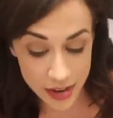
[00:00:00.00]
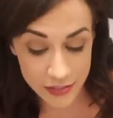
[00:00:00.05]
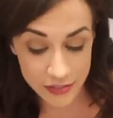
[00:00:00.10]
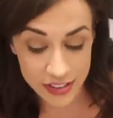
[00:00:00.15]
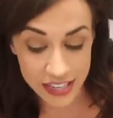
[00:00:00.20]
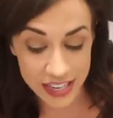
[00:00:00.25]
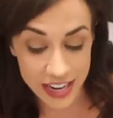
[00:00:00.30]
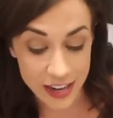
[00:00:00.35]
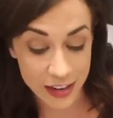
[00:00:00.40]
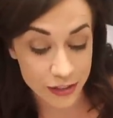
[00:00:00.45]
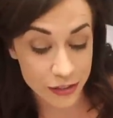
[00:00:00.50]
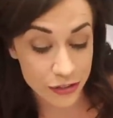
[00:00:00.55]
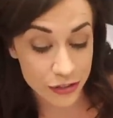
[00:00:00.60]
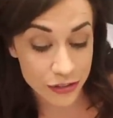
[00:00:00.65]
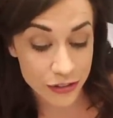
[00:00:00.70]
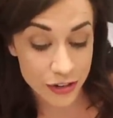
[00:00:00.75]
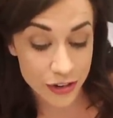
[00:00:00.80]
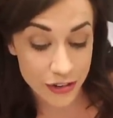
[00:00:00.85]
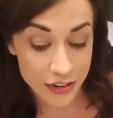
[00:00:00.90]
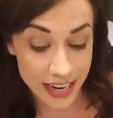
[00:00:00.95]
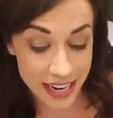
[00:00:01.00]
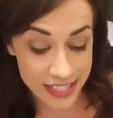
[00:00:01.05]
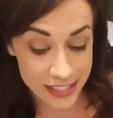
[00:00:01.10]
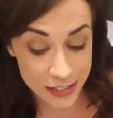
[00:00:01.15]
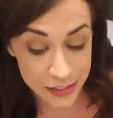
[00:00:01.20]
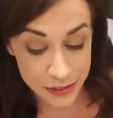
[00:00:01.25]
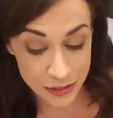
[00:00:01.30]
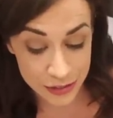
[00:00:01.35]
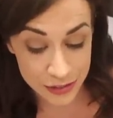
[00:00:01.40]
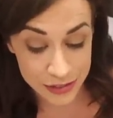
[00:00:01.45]
My friend and I are two
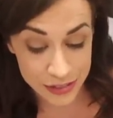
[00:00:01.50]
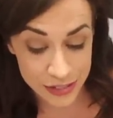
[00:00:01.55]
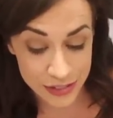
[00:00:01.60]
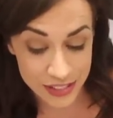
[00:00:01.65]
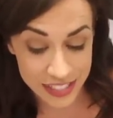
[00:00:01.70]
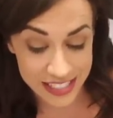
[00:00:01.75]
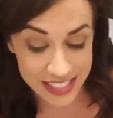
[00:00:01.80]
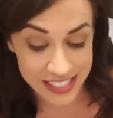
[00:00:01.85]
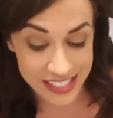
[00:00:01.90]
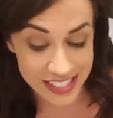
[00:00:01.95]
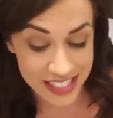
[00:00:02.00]
grown-ass adults who get to